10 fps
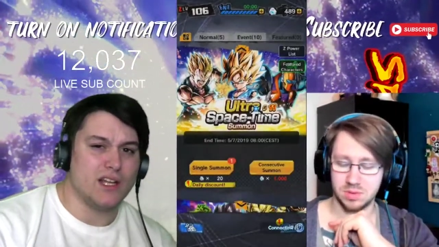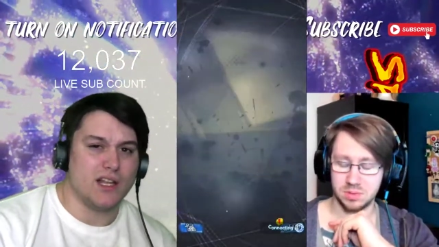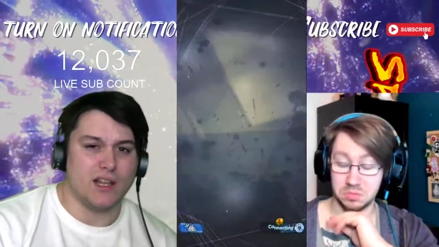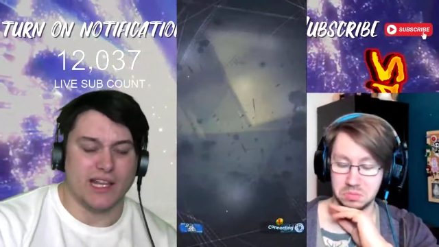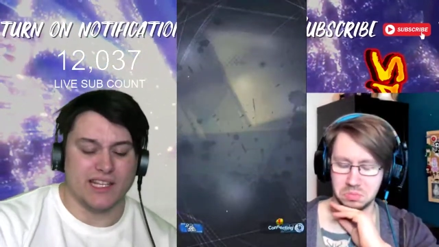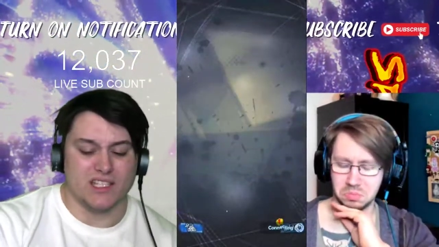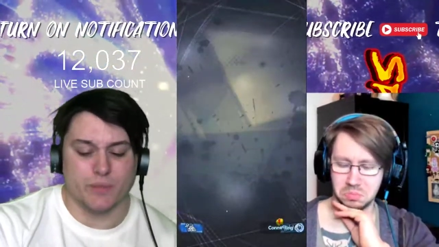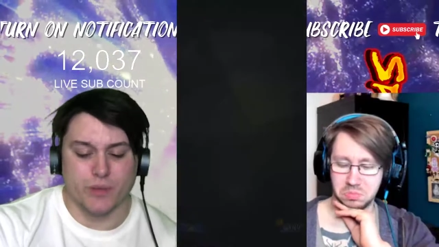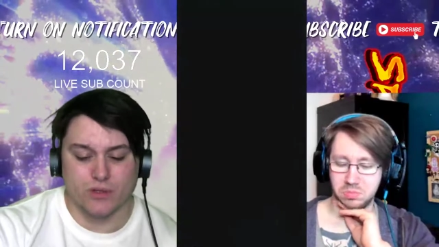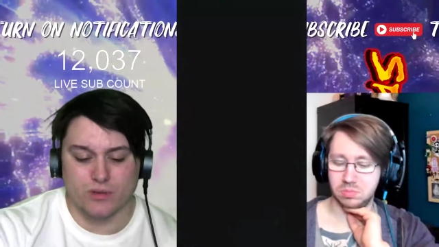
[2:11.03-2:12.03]
Speaker 1: Like, he's
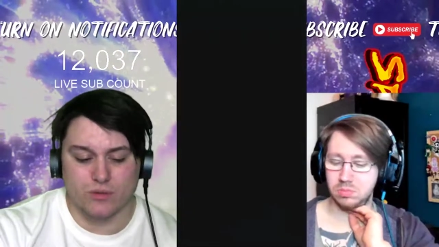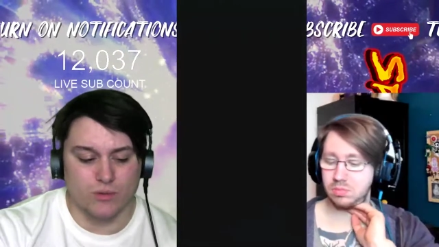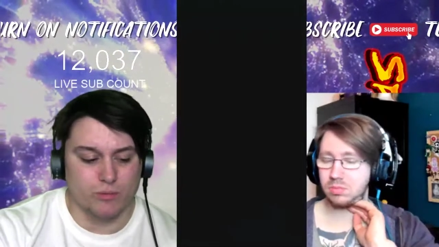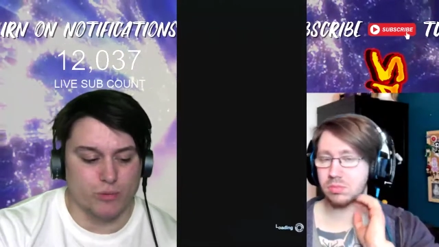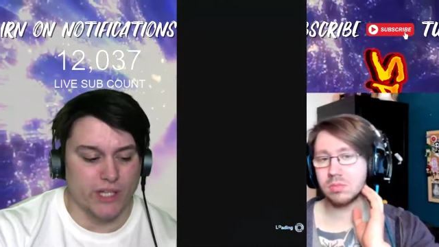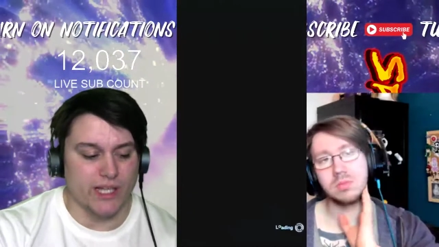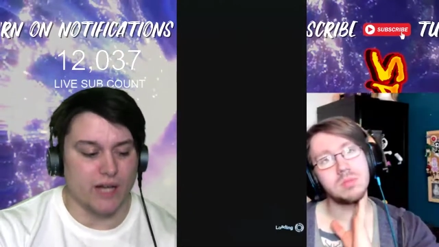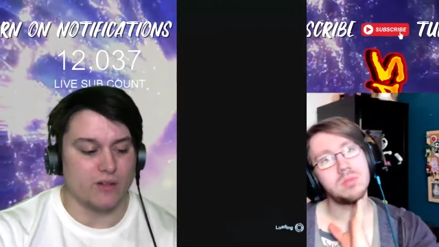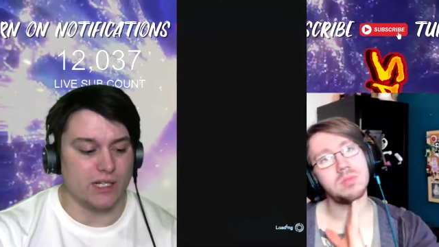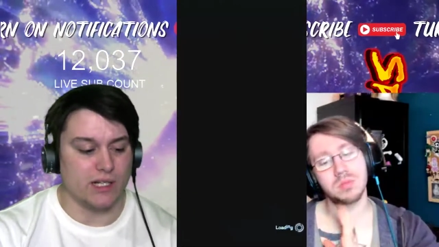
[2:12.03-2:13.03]
supposed to break
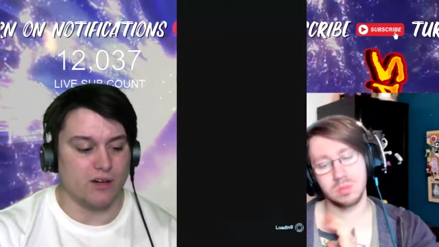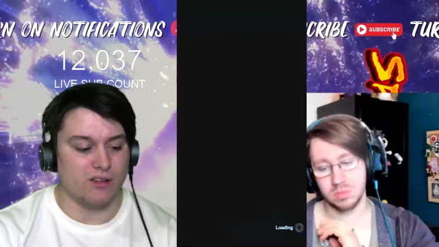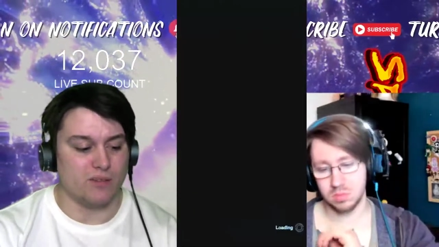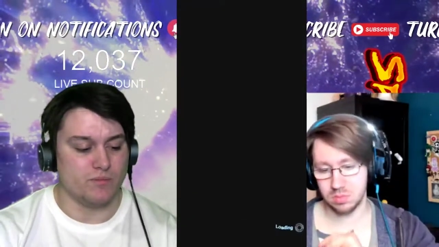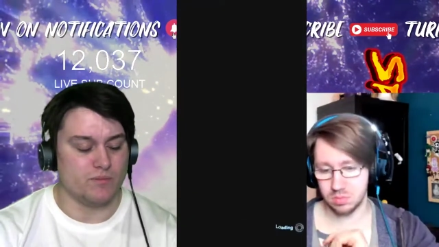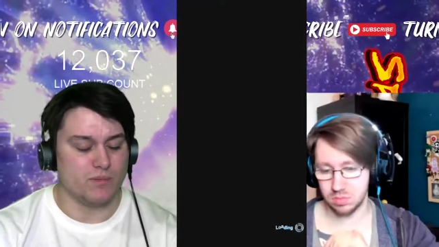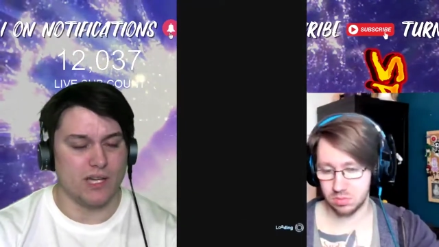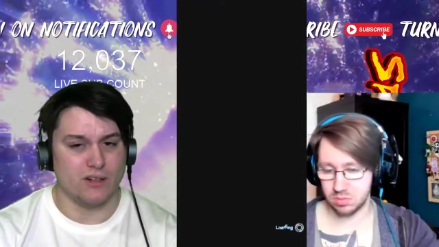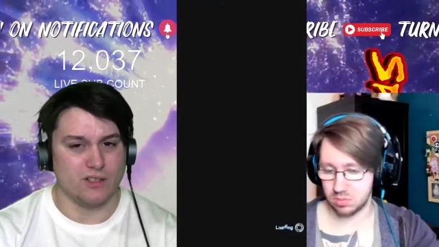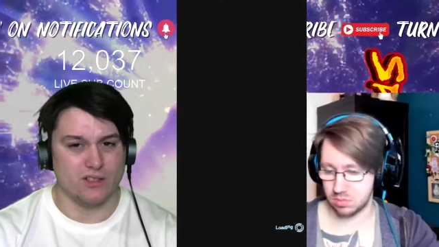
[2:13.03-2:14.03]
down other
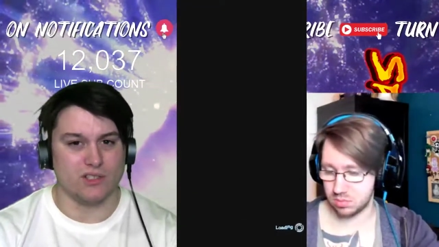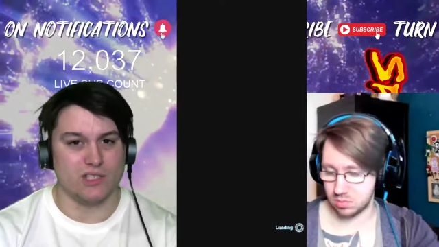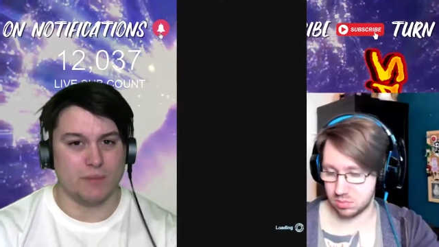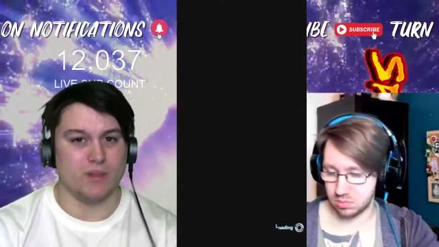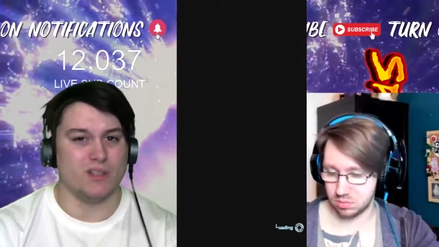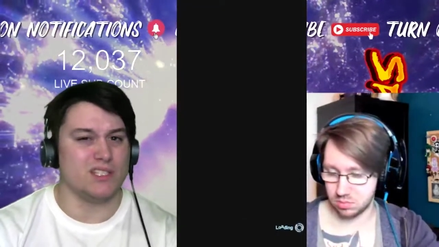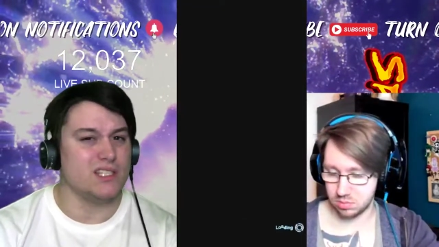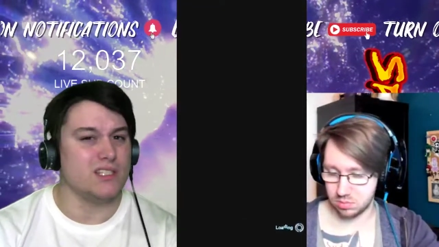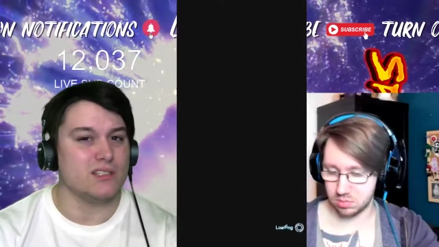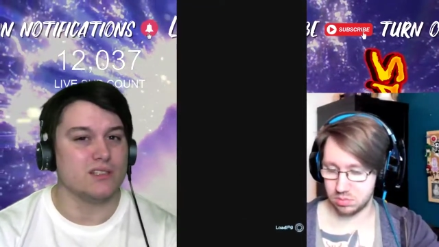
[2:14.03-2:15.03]
characters'
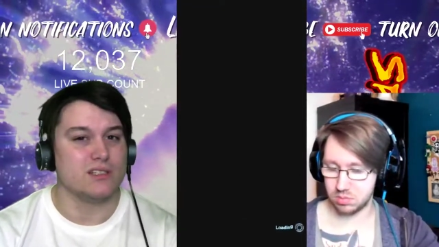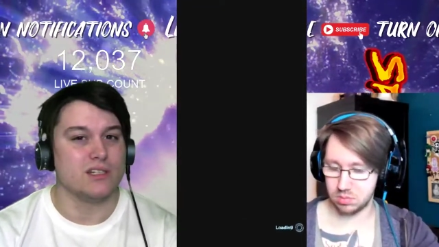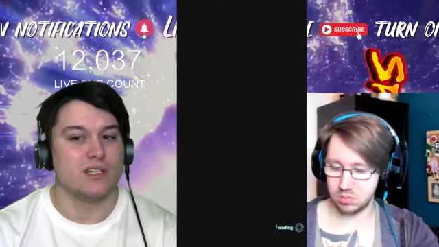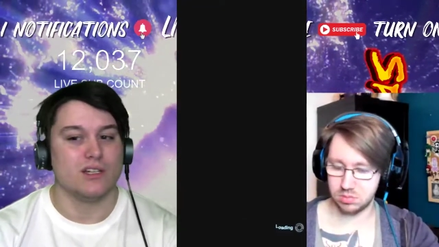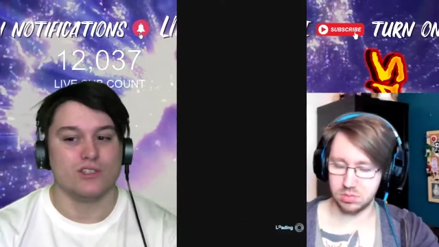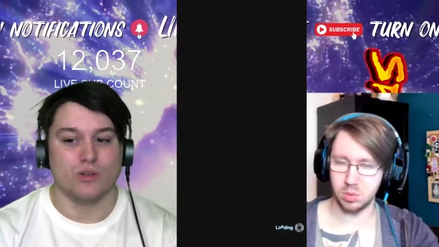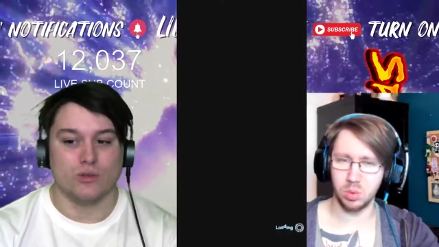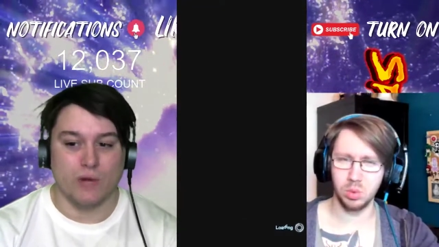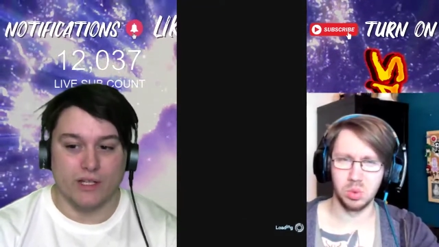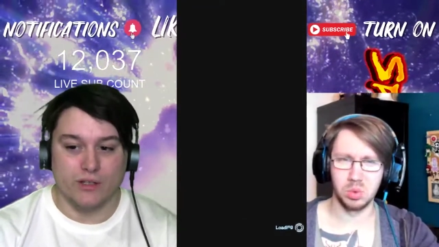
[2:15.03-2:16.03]
abilities. So,
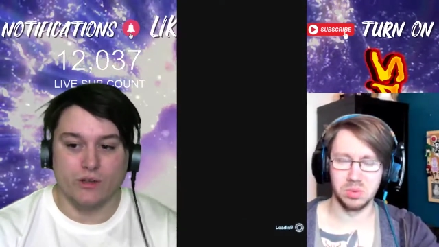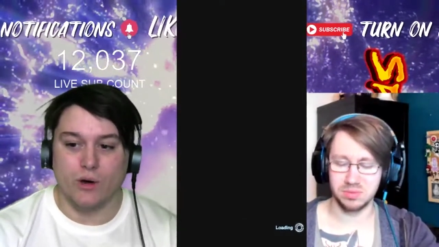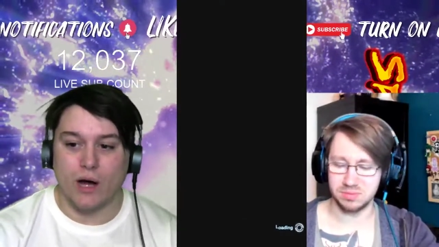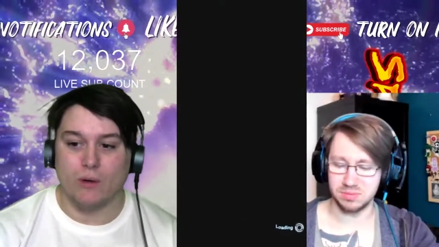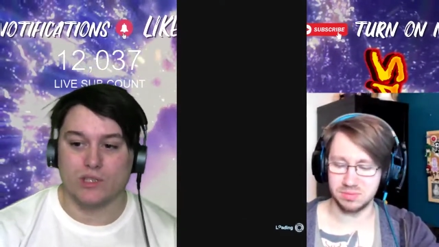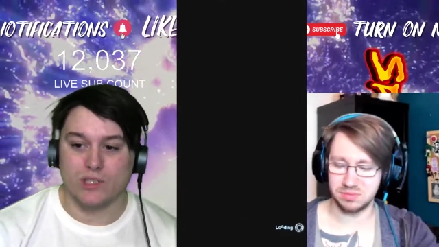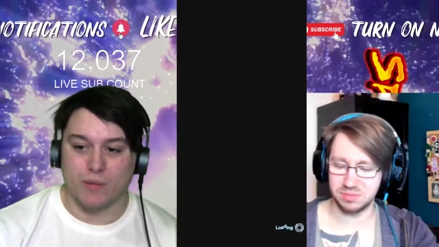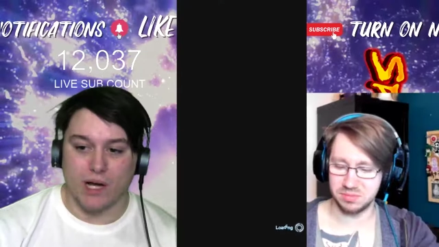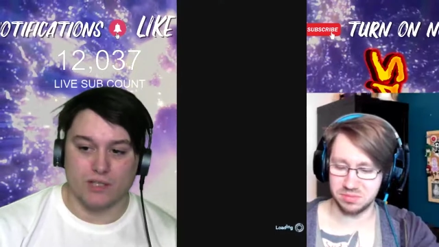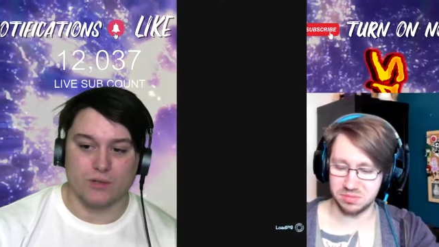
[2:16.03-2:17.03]
Ryan, you know how
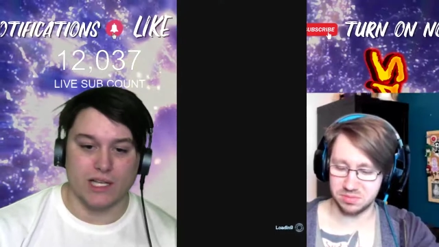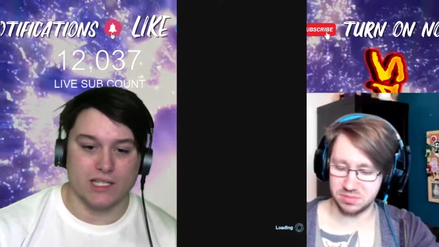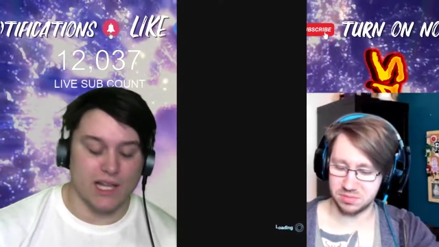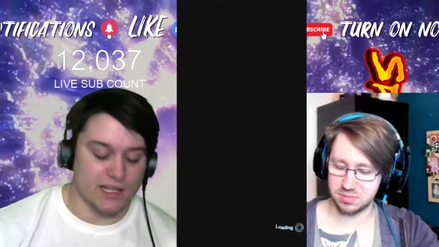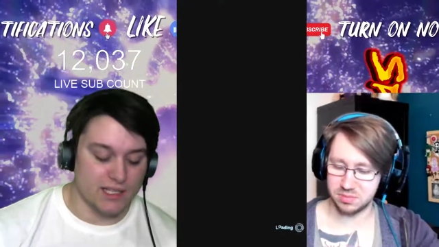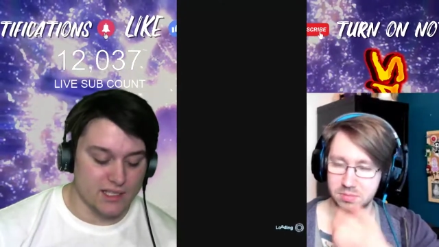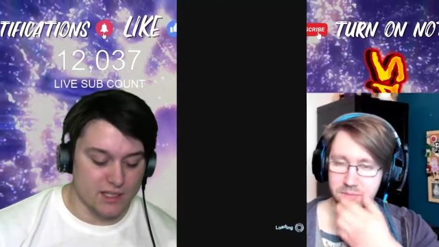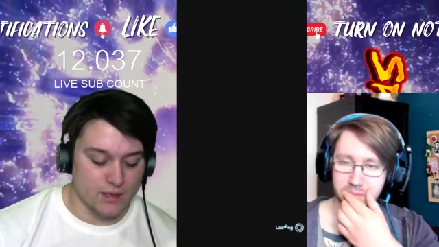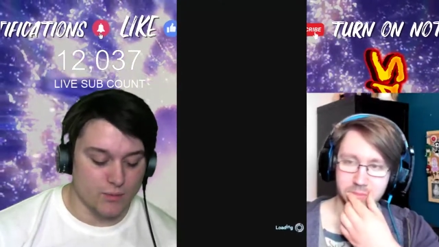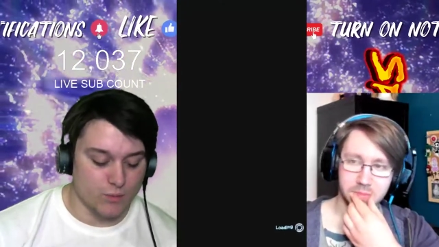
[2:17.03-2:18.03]
Zamasu has, like, this,
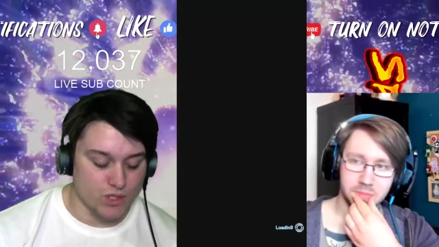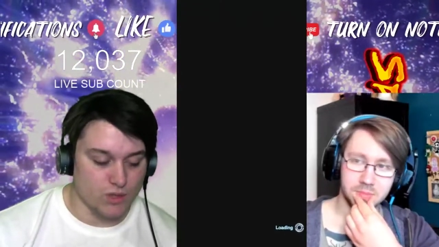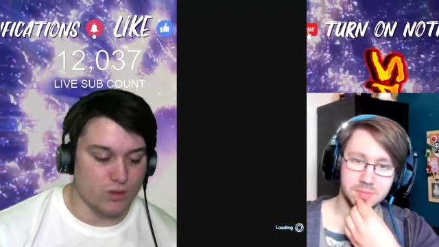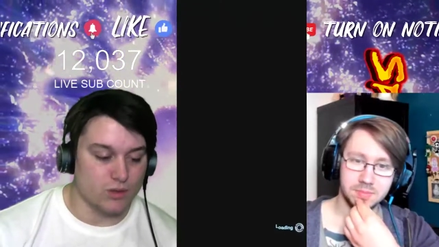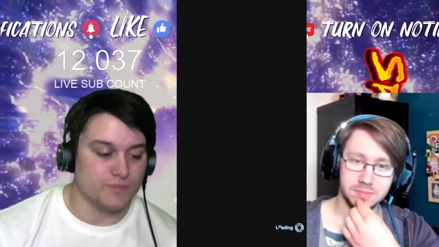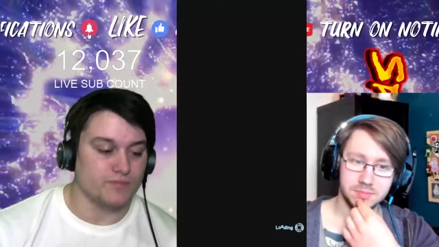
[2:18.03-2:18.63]
what's it called?